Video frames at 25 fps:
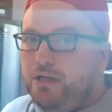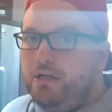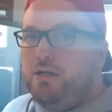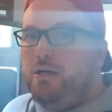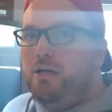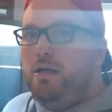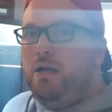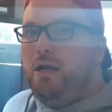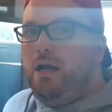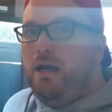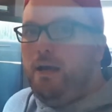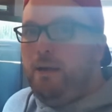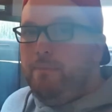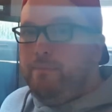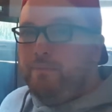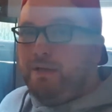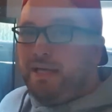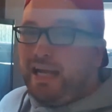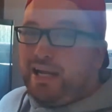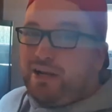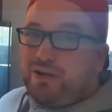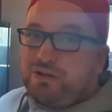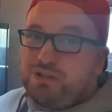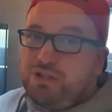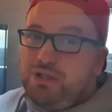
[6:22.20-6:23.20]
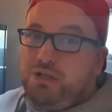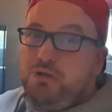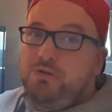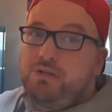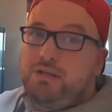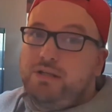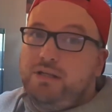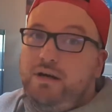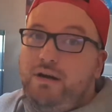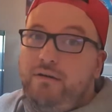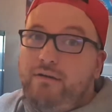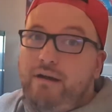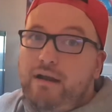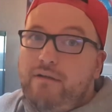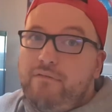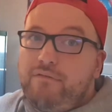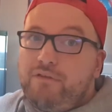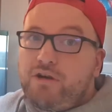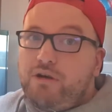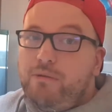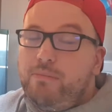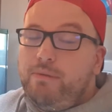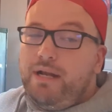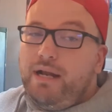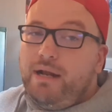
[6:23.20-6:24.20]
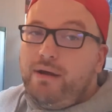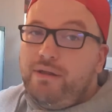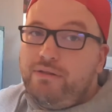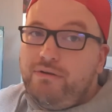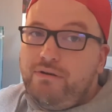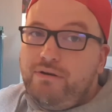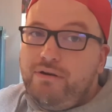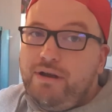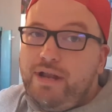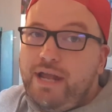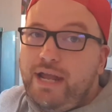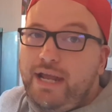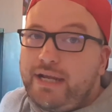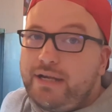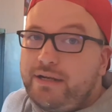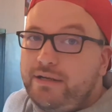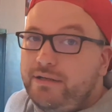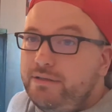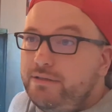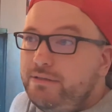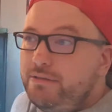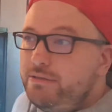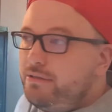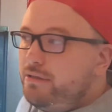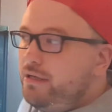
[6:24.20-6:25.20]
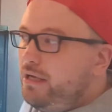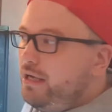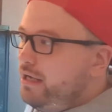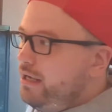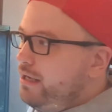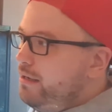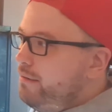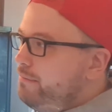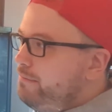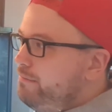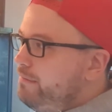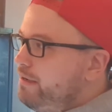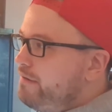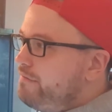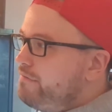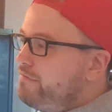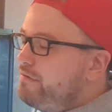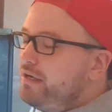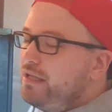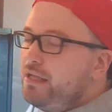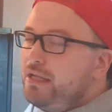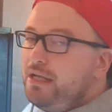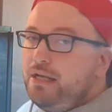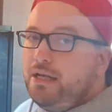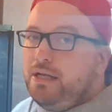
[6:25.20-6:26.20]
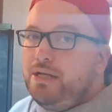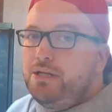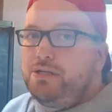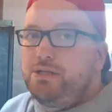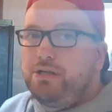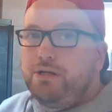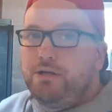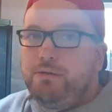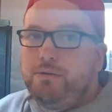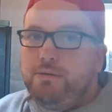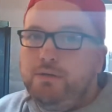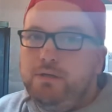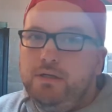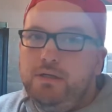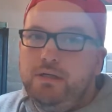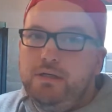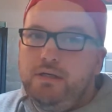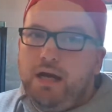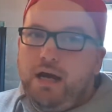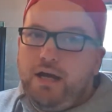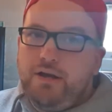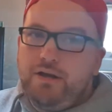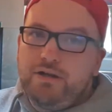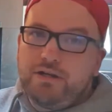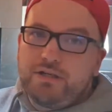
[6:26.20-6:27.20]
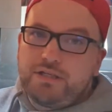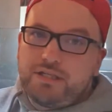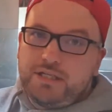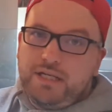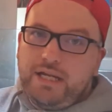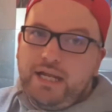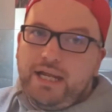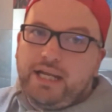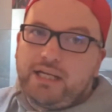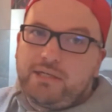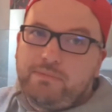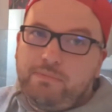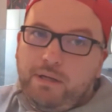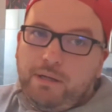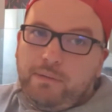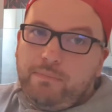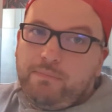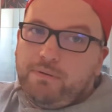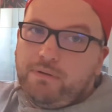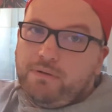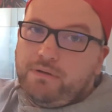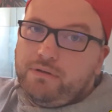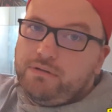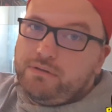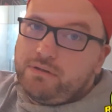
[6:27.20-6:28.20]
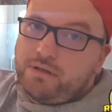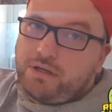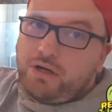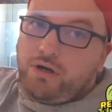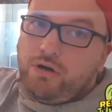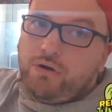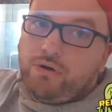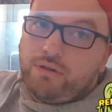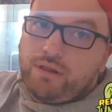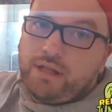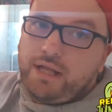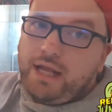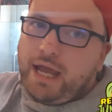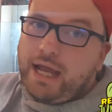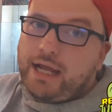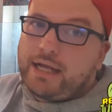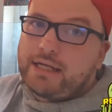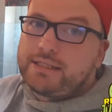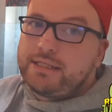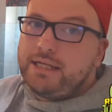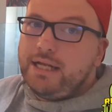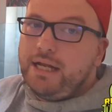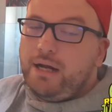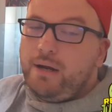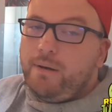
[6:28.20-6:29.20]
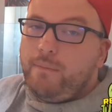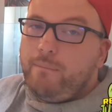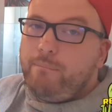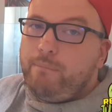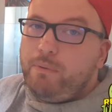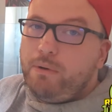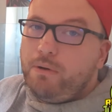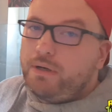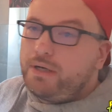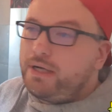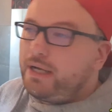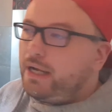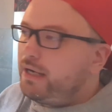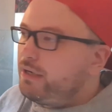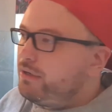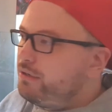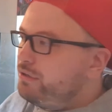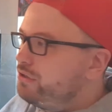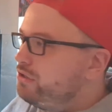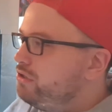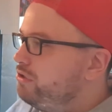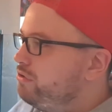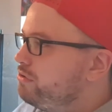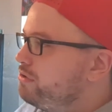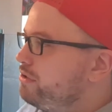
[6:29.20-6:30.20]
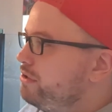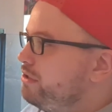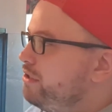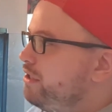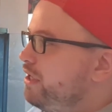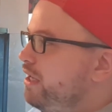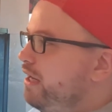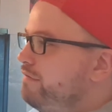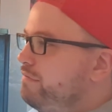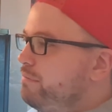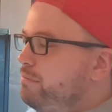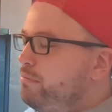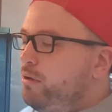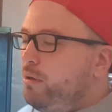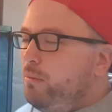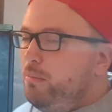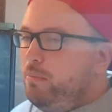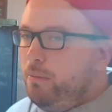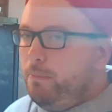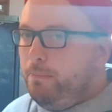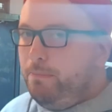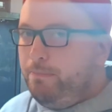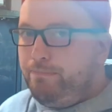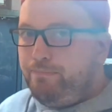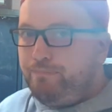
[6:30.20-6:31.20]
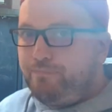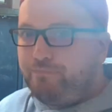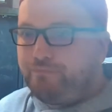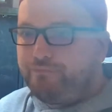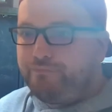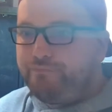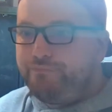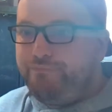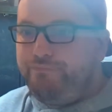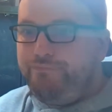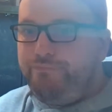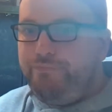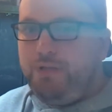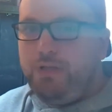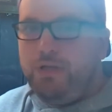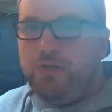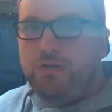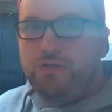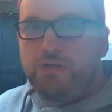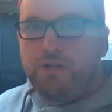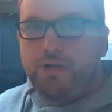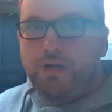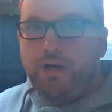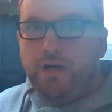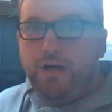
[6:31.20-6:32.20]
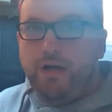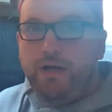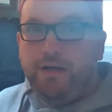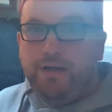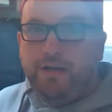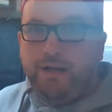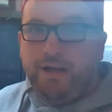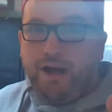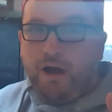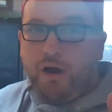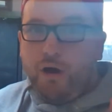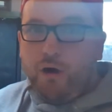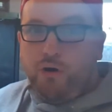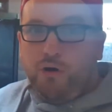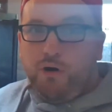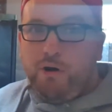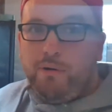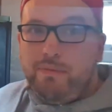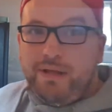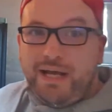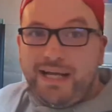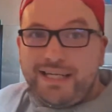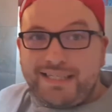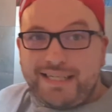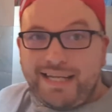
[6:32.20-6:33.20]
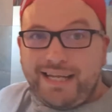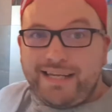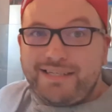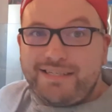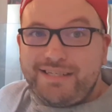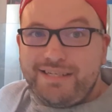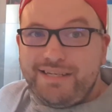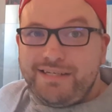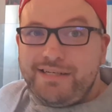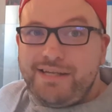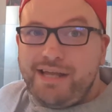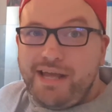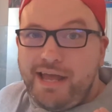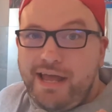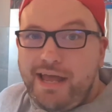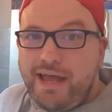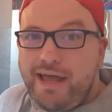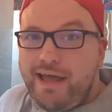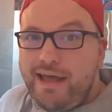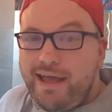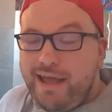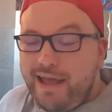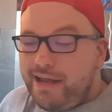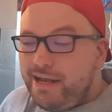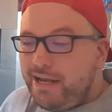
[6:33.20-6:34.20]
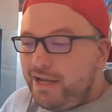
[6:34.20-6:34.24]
Geckos are usually alright for coming out of their own egg, never really an issue. I know snakes, people cut the eggs now, but geckos usually don't have a problem. So, hope that's answered any